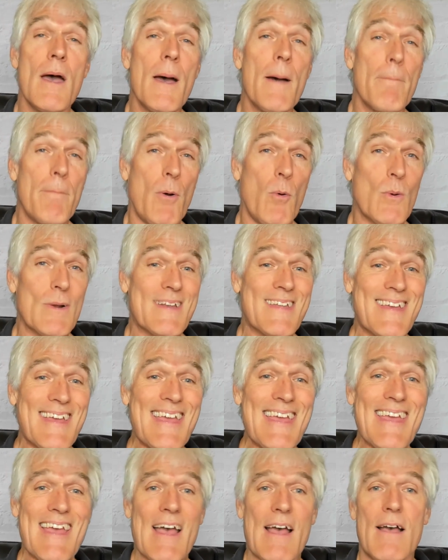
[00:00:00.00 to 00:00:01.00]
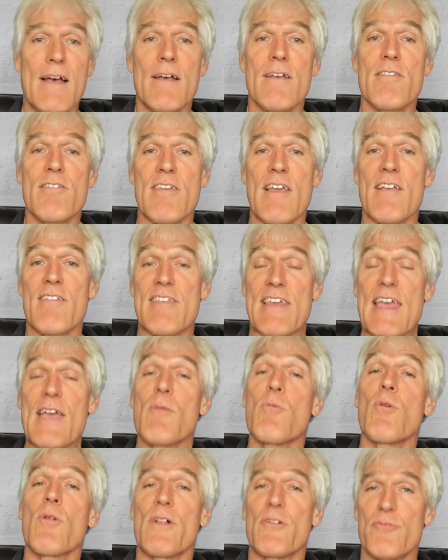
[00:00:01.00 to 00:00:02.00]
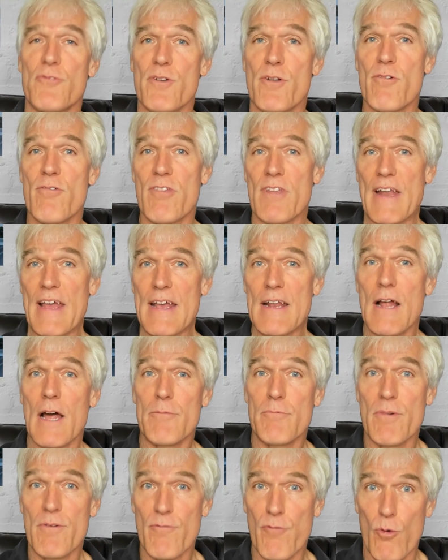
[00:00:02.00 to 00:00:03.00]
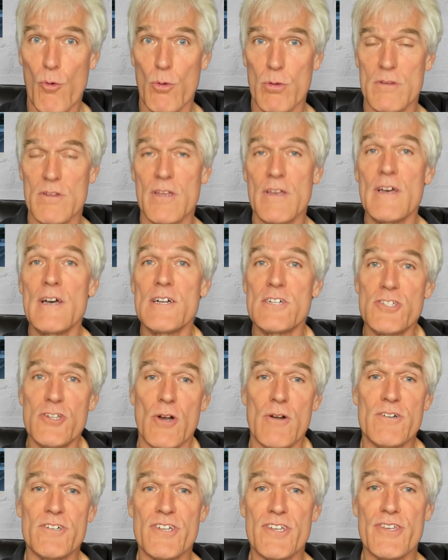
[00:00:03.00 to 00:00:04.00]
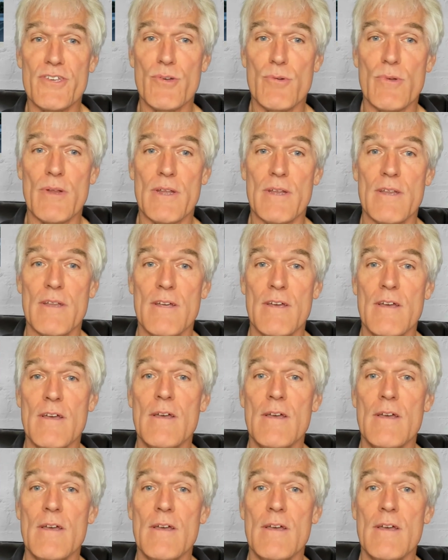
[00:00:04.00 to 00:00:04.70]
But when Kia says it will introduce an 800-volt charging unit,